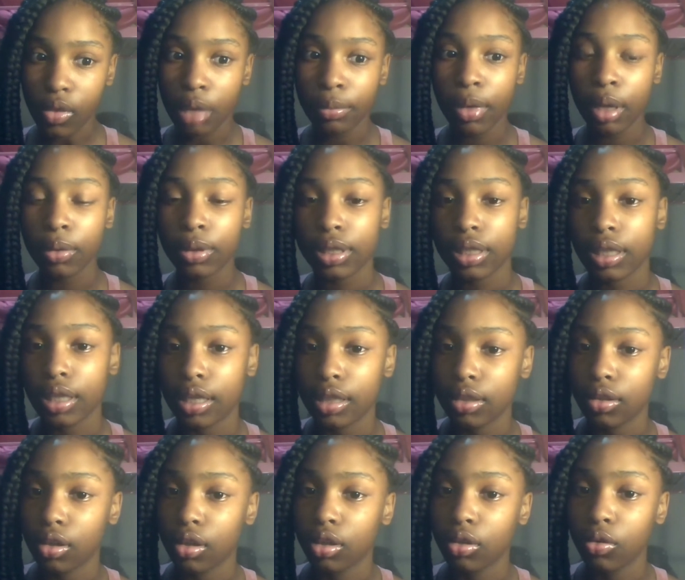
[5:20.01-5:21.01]
Mama said,
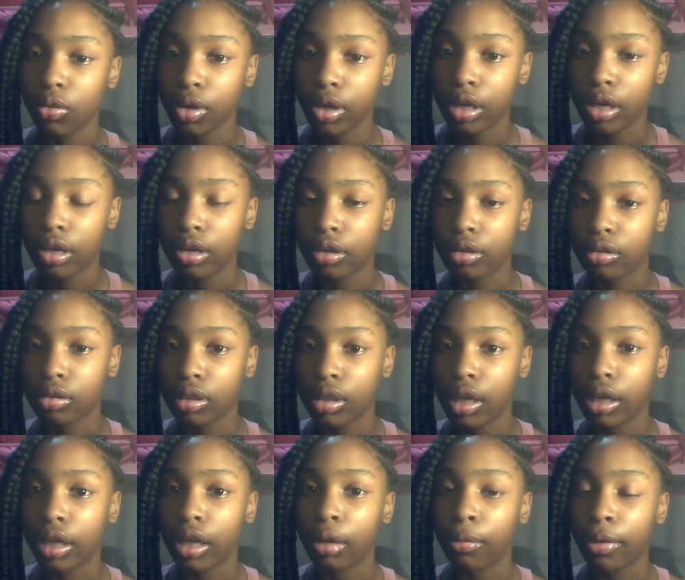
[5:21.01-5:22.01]
let's turn around
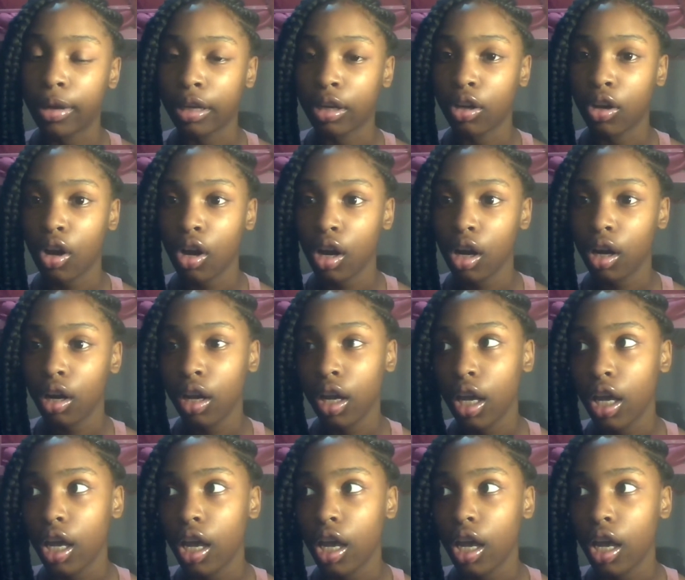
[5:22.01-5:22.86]
and get back in the car.